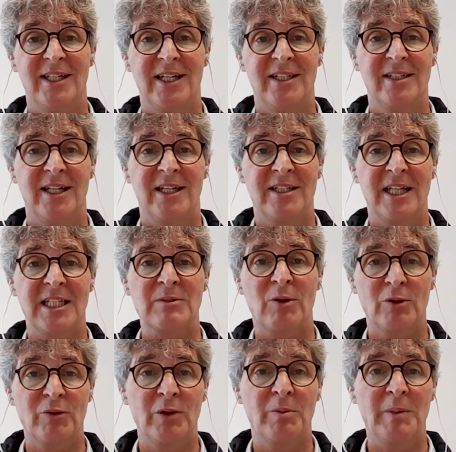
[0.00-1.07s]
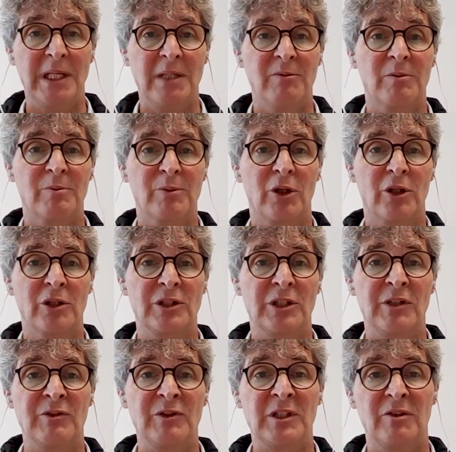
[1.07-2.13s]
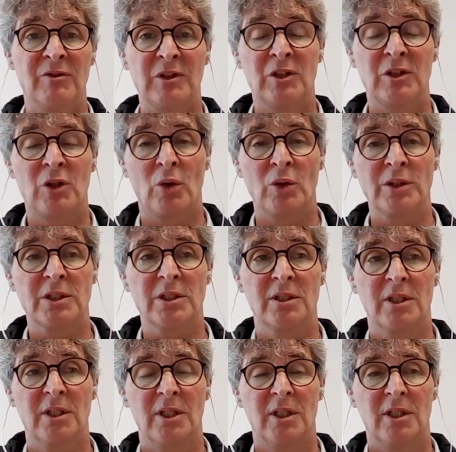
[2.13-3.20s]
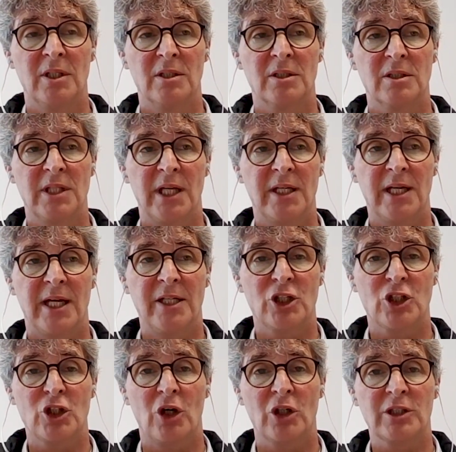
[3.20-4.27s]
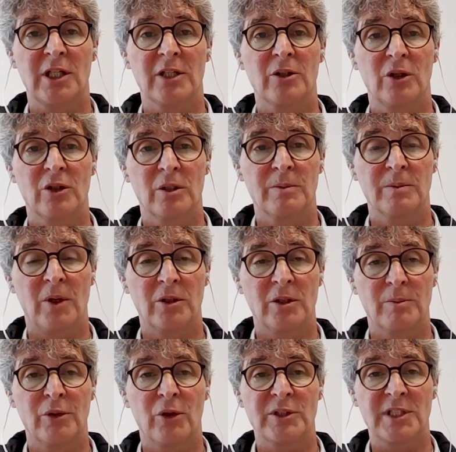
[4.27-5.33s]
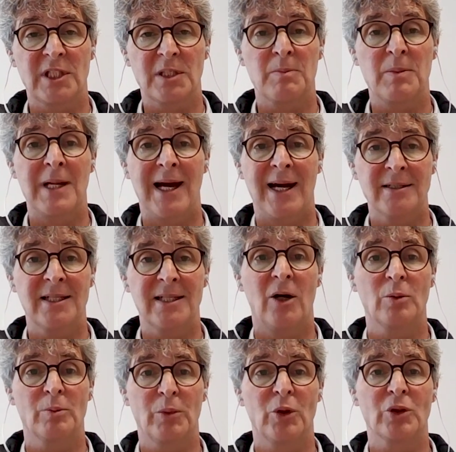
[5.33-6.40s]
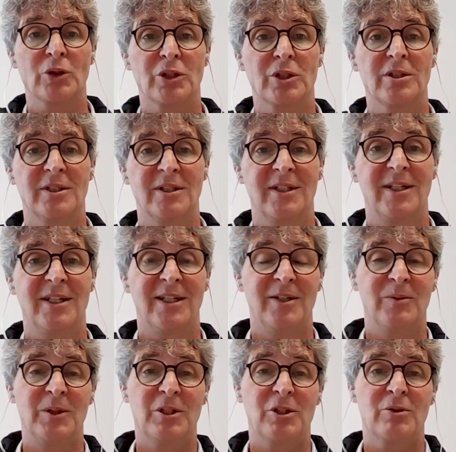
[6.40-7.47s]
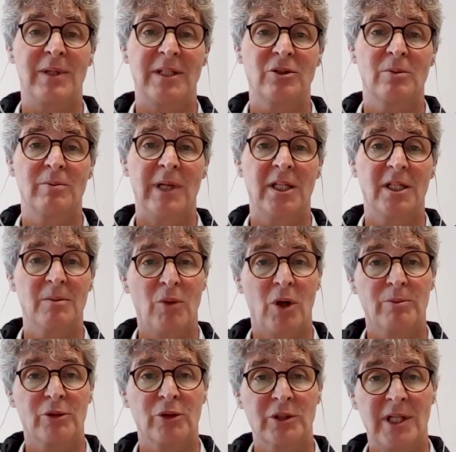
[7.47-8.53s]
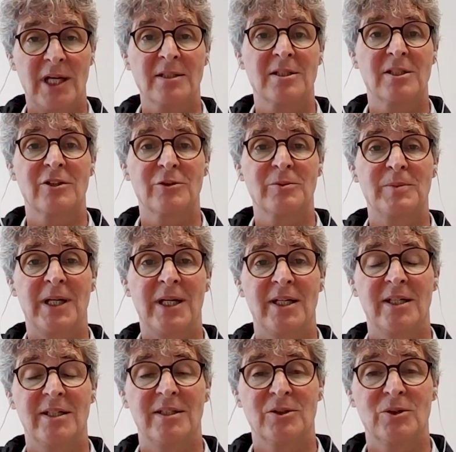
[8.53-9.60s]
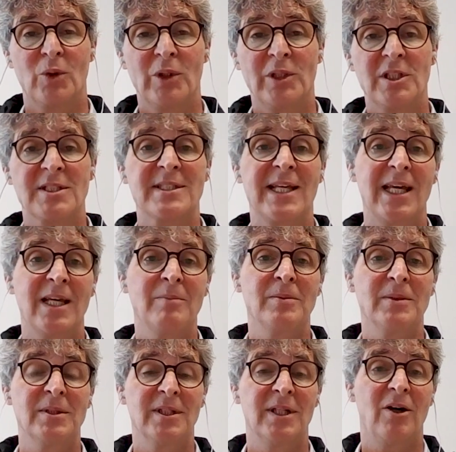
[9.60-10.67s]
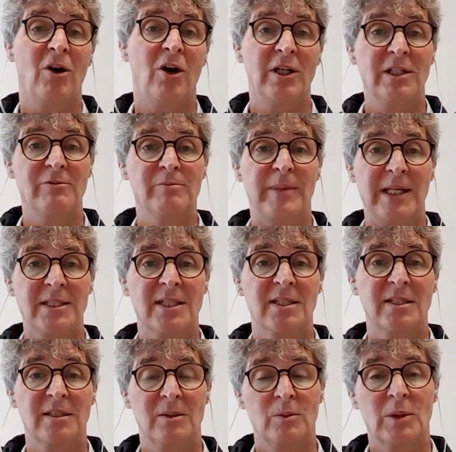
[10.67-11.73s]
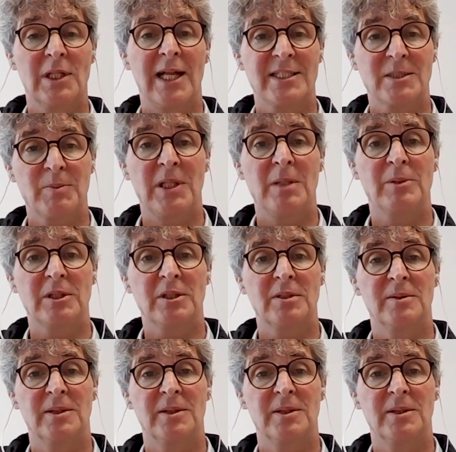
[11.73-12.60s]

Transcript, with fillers: And, and that's what we mean with productivity. We don't take any shortcut on the, on the process plant output. We try to make it more productive by doing the same or even better with less people.